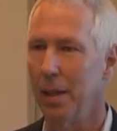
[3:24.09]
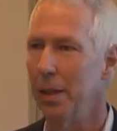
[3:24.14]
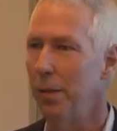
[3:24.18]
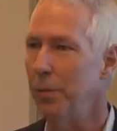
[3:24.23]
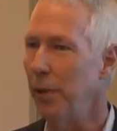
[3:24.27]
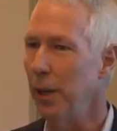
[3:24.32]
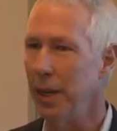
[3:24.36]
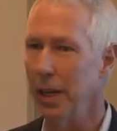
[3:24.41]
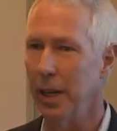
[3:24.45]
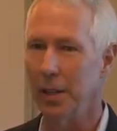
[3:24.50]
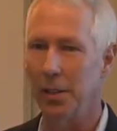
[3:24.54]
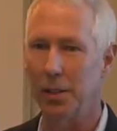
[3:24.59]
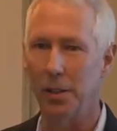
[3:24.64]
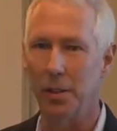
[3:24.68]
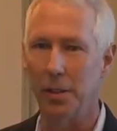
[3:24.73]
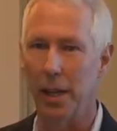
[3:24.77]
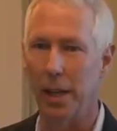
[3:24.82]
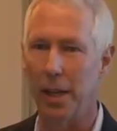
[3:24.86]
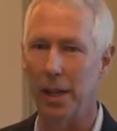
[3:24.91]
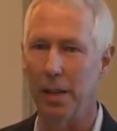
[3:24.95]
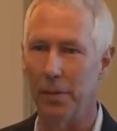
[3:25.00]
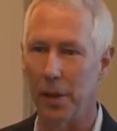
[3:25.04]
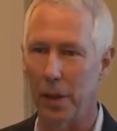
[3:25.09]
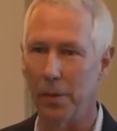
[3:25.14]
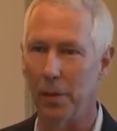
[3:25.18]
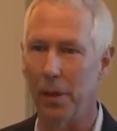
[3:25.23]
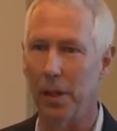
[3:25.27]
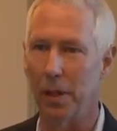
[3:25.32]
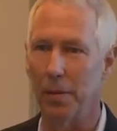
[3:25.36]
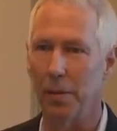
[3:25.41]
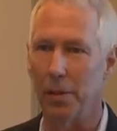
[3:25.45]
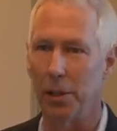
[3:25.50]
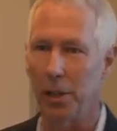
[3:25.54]
financial data of
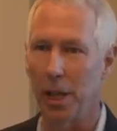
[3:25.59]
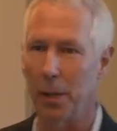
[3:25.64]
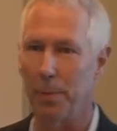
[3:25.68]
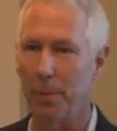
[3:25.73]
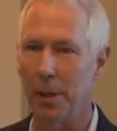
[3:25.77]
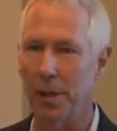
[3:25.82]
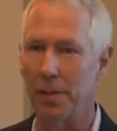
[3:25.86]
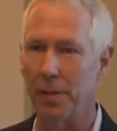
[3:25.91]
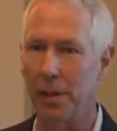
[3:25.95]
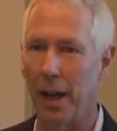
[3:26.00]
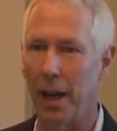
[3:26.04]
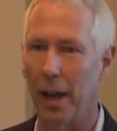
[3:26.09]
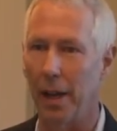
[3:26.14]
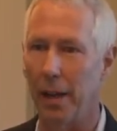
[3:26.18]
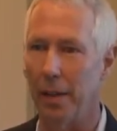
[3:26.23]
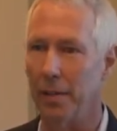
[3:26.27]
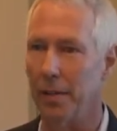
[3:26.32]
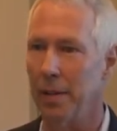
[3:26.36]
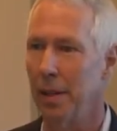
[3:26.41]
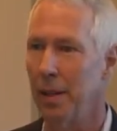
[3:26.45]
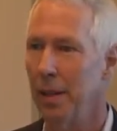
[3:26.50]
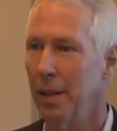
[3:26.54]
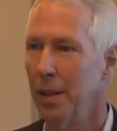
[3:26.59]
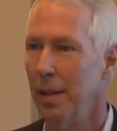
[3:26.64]
every shape and size,